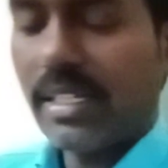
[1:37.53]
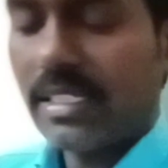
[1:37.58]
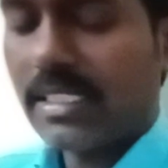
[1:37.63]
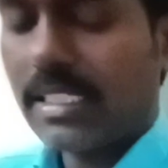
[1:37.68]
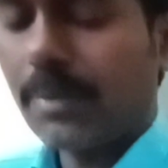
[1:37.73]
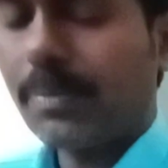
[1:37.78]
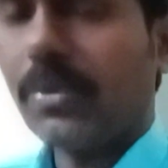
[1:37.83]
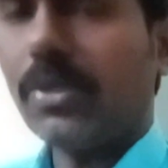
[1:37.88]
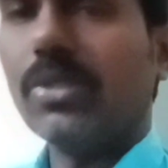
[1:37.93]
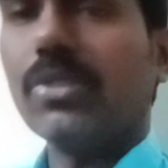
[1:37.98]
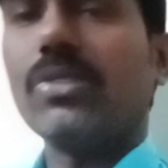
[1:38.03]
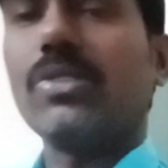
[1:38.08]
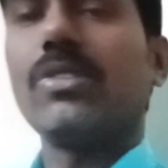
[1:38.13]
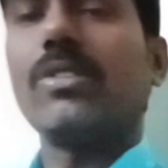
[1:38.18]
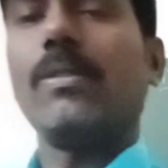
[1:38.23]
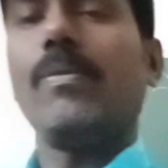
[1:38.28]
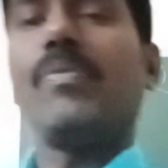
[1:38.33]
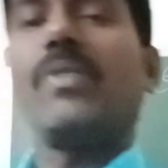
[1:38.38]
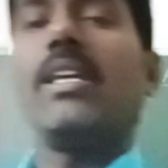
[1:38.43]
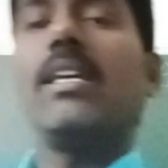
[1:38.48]
suppose
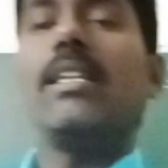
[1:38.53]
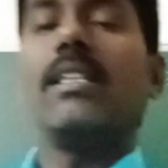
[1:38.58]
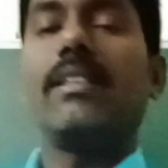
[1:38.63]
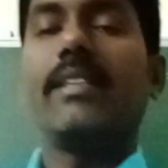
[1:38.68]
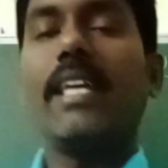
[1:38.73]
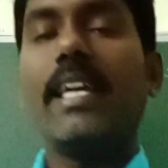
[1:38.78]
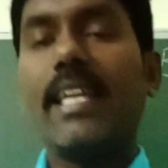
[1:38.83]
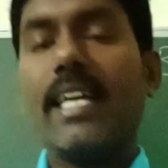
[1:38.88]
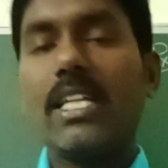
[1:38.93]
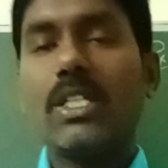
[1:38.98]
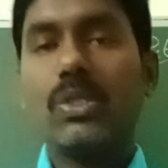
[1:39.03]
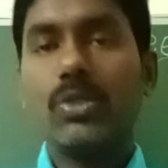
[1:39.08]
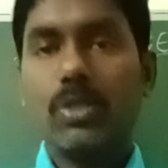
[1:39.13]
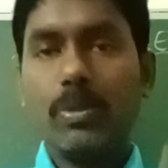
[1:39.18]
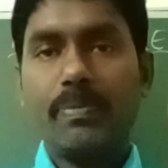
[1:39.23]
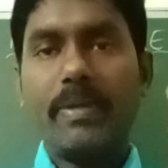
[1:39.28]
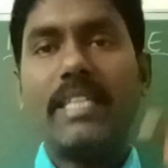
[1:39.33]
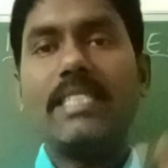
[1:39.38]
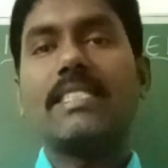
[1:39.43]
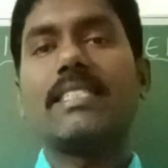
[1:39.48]
there are two
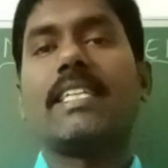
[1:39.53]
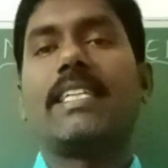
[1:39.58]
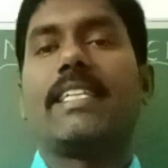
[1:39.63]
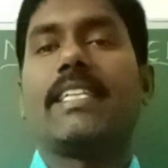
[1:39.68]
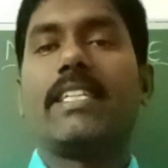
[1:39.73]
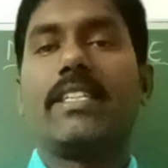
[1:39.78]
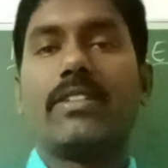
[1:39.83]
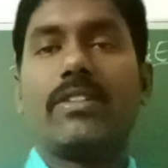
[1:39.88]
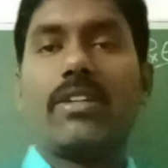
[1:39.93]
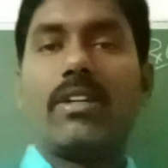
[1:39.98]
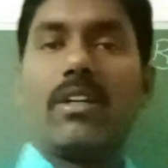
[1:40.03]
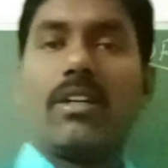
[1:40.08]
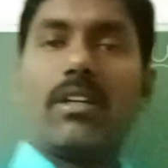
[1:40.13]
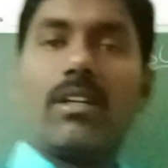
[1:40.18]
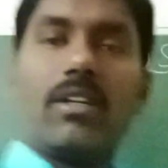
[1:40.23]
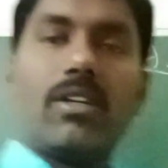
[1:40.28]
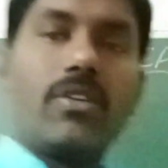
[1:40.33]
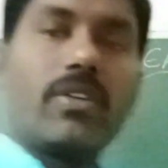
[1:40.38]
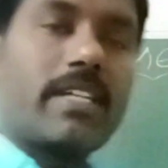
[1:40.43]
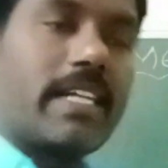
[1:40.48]
pens only.
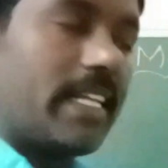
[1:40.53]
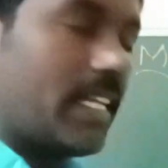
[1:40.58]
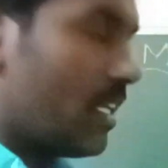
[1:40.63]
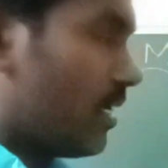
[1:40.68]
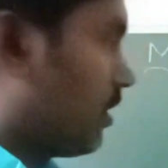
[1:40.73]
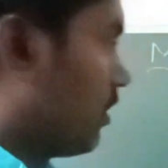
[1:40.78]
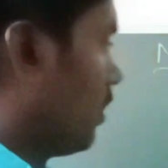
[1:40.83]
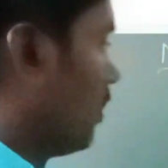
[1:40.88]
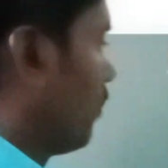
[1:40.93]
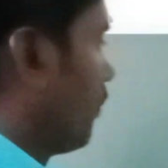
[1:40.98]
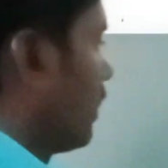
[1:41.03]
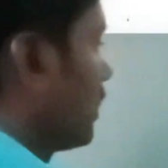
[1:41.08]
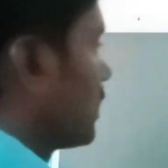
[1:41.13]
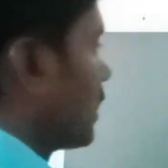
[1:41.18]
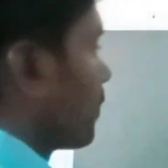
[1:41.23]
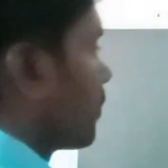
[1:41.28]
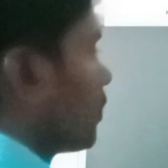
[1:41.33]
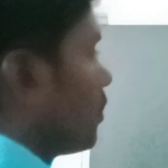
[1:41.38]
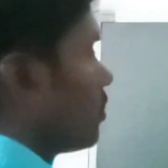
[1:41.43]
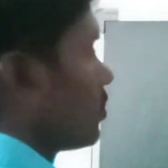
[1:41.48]
Okay, now first
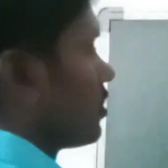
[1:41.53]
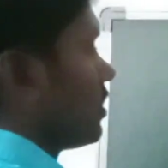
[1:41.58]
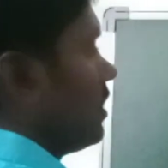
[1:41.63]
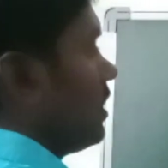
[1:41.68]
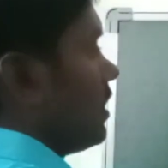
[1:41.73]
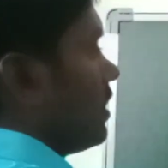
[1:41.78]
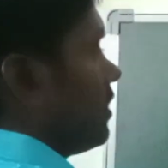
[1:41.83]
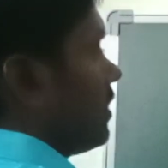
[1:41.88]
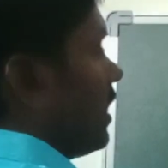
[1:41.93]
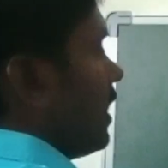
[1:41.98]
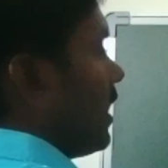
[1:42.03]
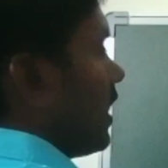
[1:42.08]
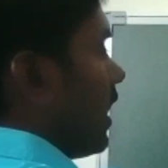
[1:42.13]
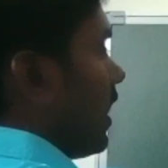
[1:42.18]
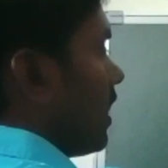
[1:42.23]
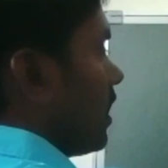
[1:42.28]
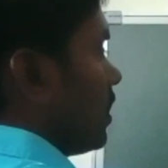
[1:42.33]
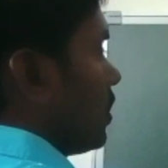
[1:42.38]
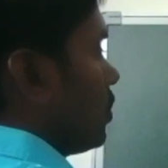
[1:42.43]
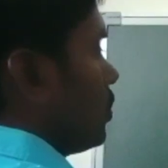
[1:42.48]
suppose there
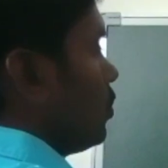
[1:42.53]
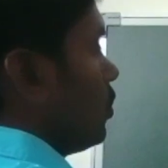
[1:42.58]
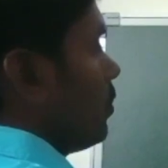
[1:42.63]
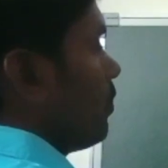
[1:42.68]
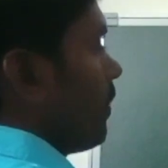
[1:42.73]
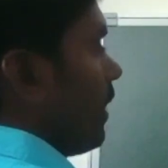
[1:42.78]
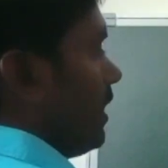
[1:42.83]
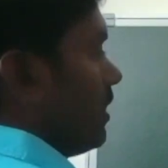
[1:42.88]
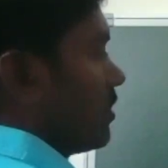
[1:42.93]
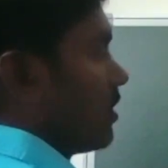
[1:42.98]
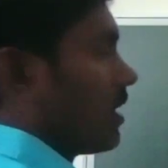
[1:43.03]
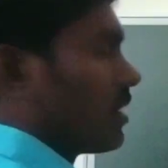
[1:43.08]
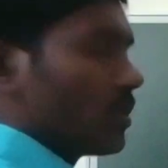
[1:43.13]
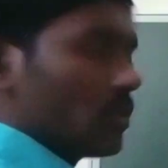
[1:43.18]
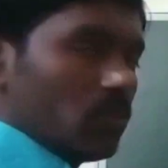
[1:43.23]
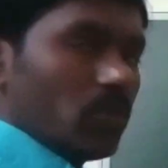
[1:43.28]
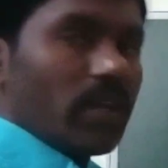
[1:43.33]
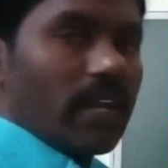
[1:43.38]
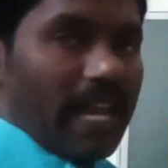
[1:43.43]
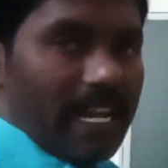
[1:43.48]
are two pens or
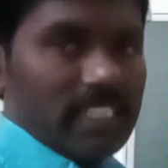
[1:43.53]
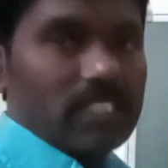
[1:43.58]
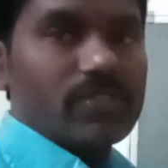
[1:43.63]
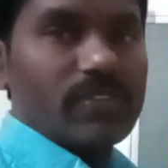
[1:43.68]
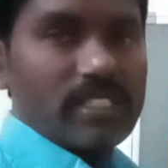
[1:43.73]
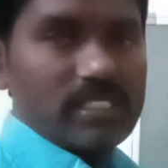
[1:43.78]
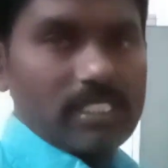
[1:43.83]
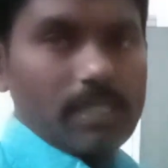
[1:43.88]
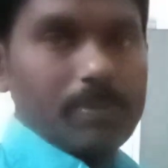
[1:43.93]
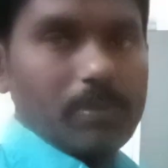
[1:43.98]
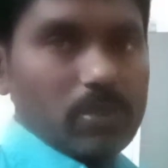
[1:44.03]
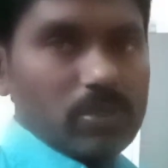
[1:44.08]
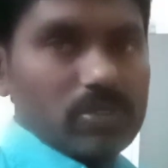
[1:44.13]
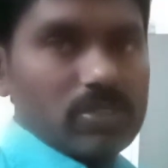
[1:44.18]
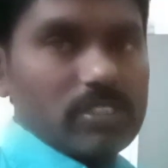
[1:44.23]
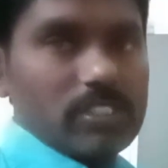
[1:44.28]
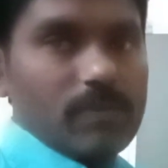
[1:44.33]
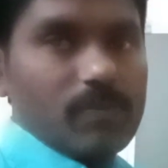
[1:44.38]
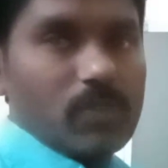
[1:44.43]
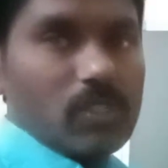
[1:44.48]
two lines. First
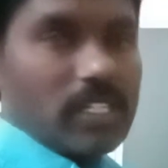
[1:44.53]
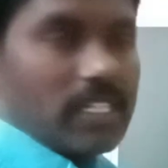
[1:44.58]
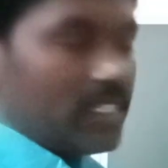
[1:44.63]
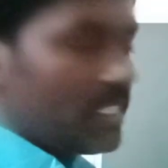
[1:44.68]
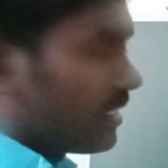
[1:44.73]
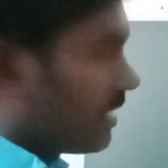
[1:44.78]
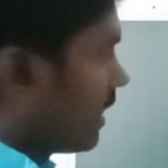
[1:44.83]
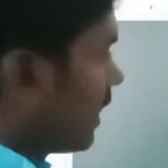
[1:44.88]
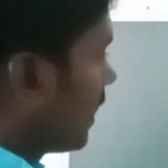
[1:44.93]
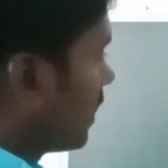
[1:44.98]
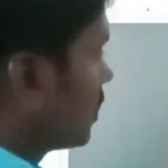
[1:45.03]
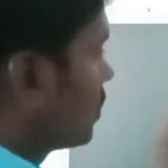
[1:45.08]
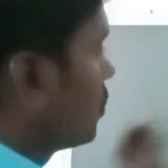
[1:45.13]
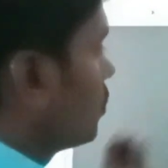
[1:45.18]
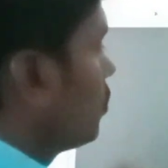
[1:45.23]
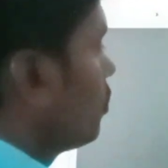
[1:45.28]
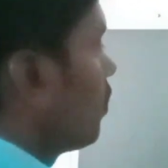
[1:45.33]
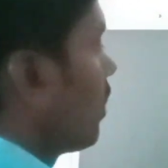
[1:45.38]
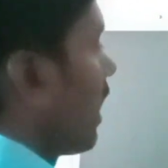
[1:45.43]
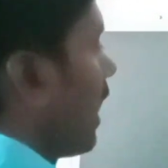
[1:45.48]
suppose, okay, there are
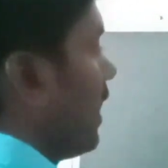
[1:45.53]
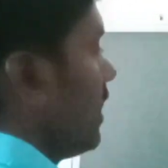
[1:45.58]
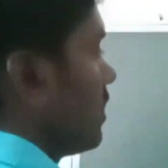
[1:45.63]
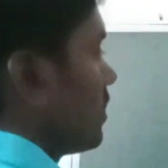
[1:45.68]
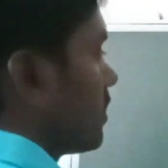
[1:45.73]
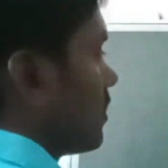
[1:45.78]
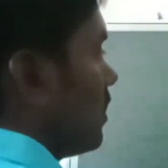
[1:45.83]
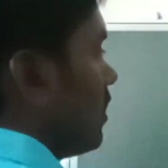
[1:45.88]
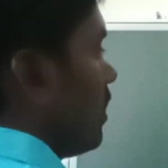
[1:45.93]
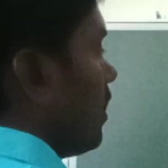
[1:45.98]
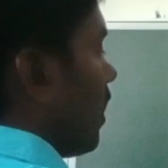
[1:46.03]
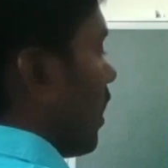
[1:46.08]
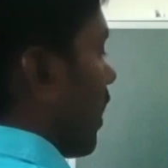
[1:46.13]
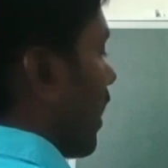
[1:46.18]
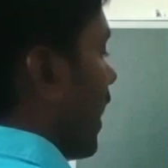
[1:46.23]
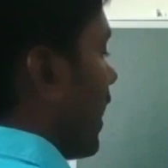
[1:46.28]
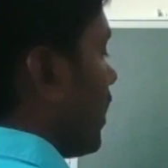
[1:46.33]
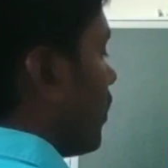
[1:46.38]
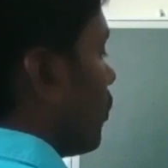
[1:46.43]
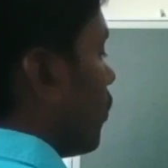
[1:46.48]
two lines,
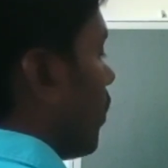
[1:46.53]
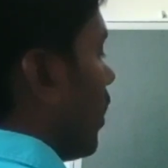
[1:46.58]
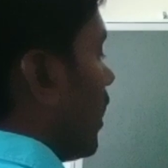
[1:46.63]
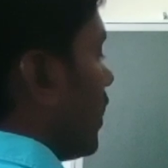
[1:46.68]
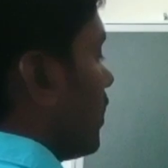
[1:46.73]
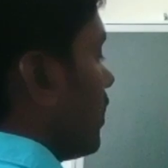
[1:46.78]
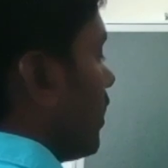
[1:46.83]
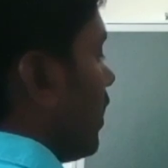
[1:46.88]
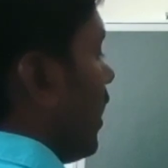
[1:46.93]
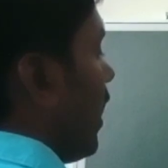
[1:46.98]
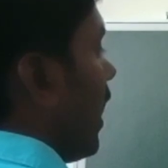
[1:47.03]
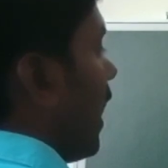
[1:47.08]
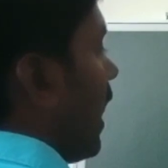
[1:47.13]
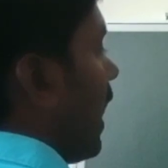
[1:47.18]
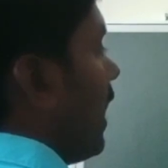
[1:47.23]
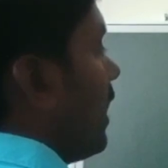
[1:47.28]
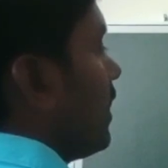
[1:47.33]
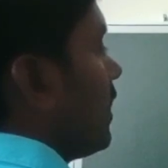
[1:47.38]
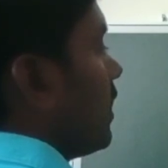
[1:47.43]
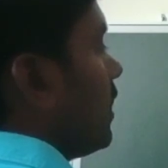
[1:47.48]
line 1
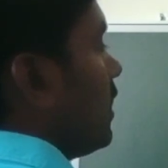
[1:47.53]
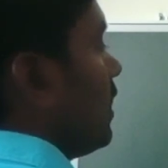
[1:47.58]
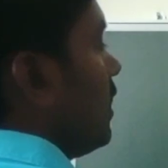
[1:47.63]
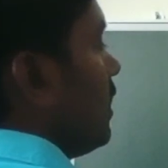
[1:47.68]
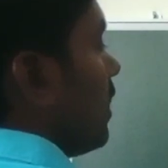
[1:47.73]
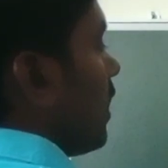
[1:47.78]
and